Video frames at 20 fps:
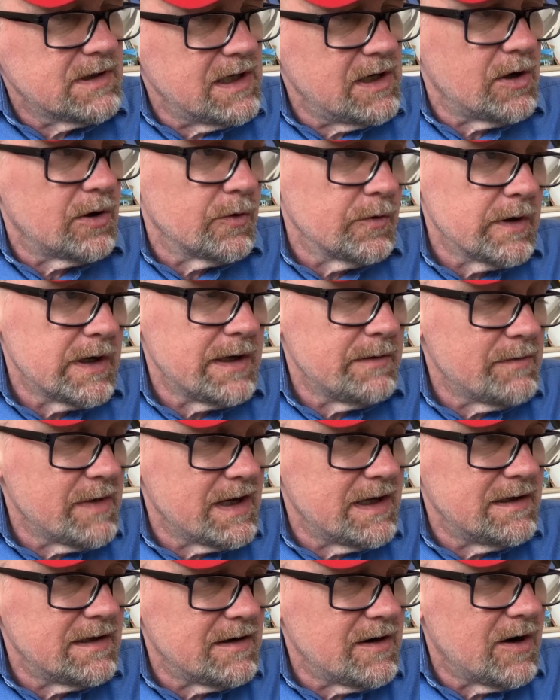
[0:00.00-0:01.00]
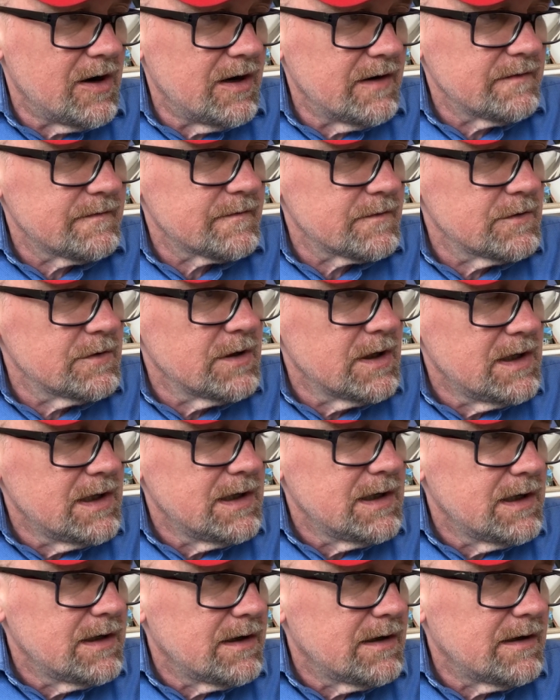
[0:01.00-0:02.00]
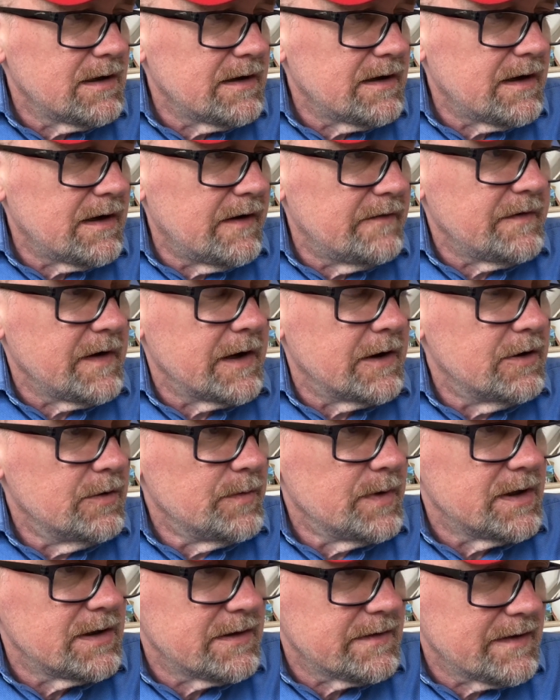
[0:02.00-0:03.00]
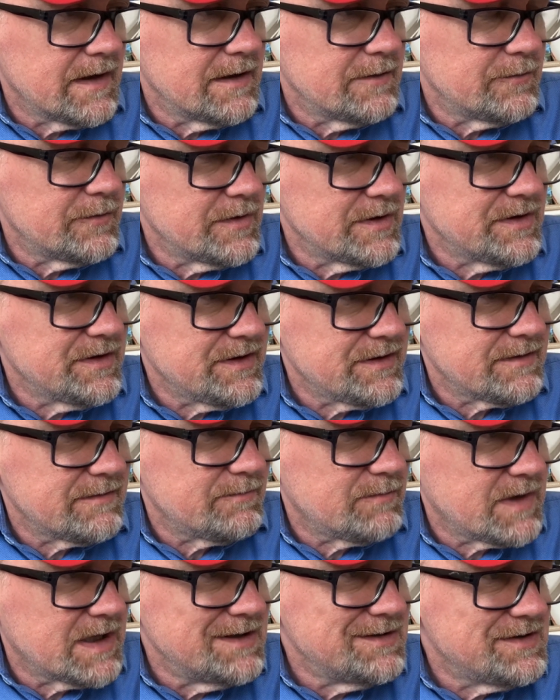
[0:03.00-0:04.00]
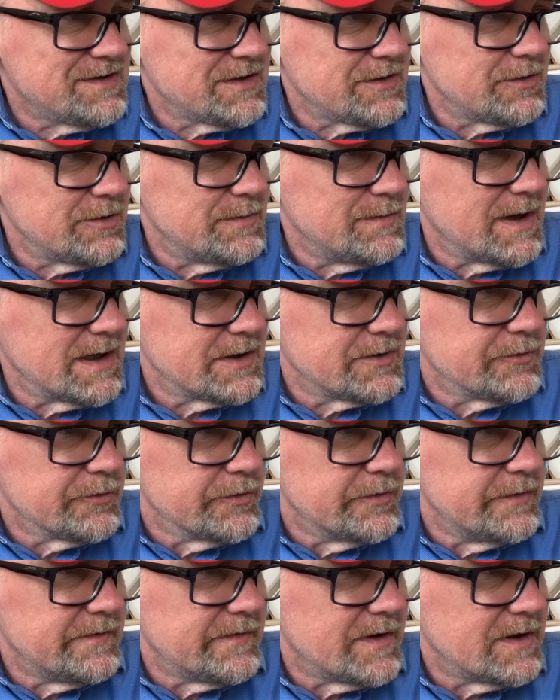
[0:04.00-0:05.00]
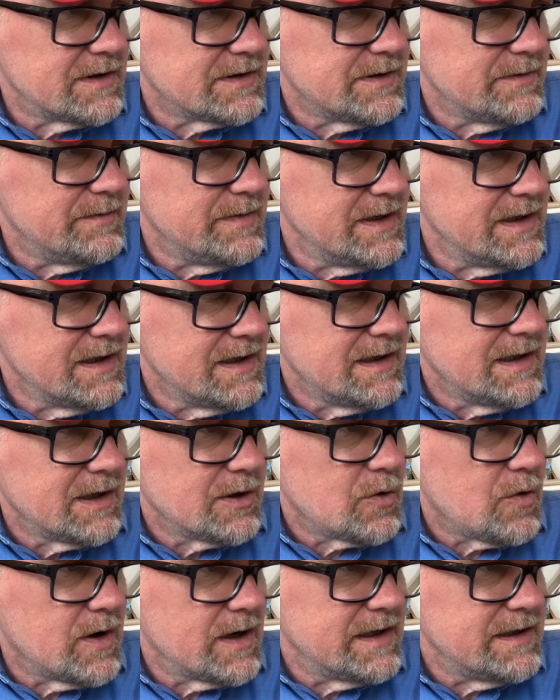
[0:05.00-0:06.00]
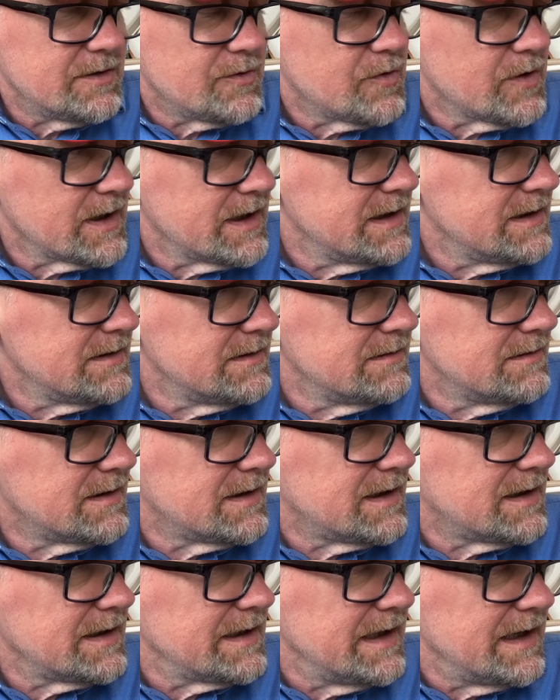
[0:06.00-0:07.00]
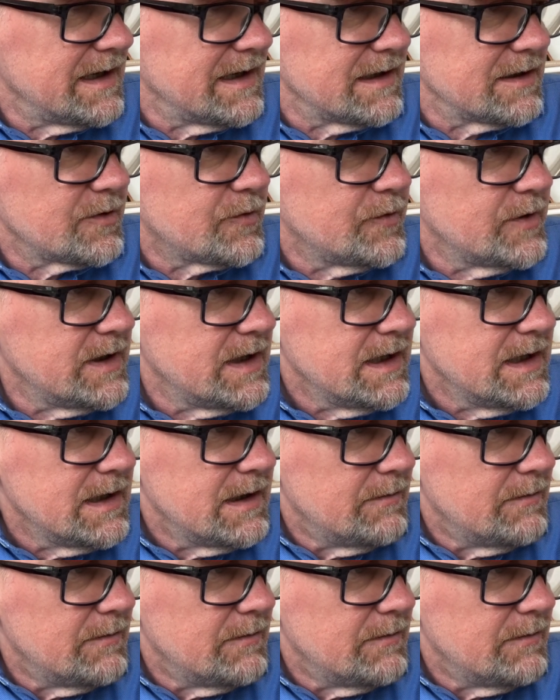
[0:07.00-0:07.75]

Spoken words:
He'd already made an offer of help that was considered by Grunwald to be quite inadequate.